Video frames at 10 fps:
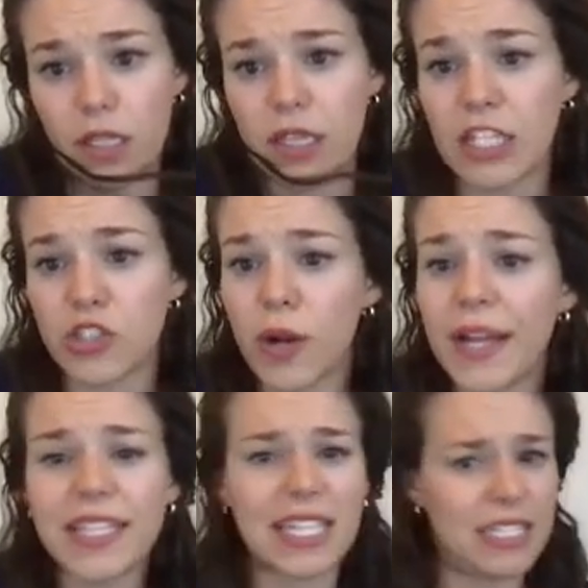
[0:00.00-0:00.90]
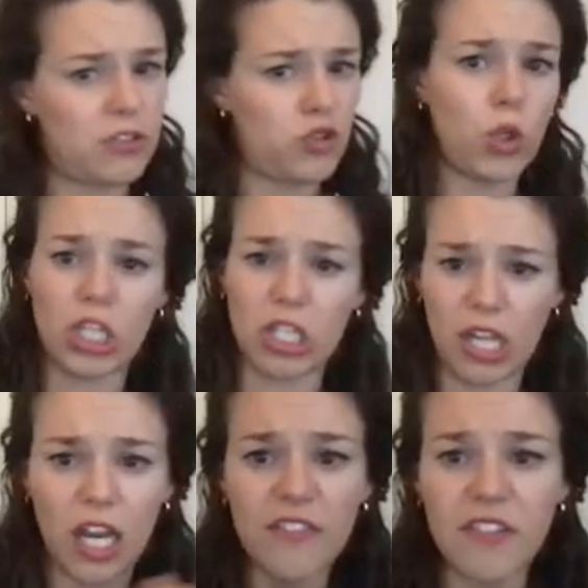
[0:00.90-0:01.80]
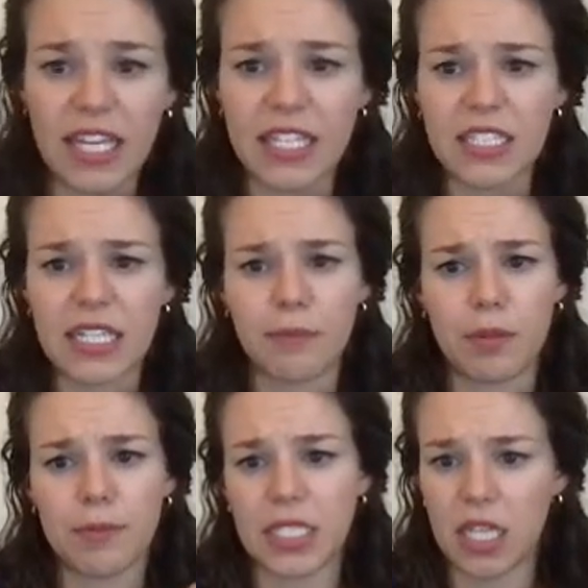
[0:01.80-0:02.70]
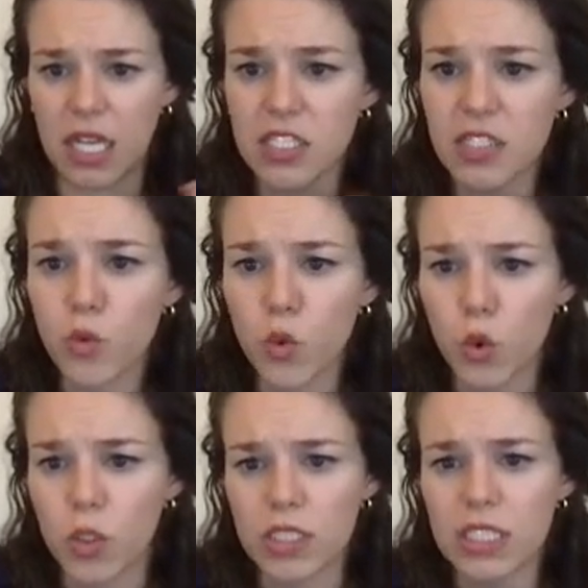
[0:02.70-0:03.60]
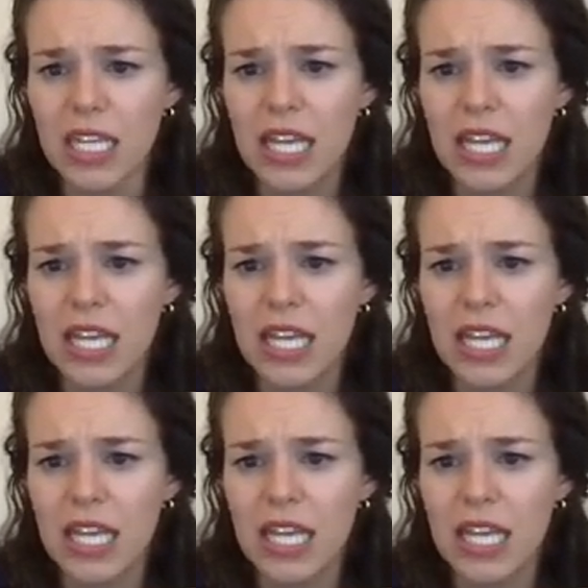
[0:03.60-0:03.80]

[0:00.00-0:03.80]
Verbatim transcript: they try to control a lot of land, implement custom rules,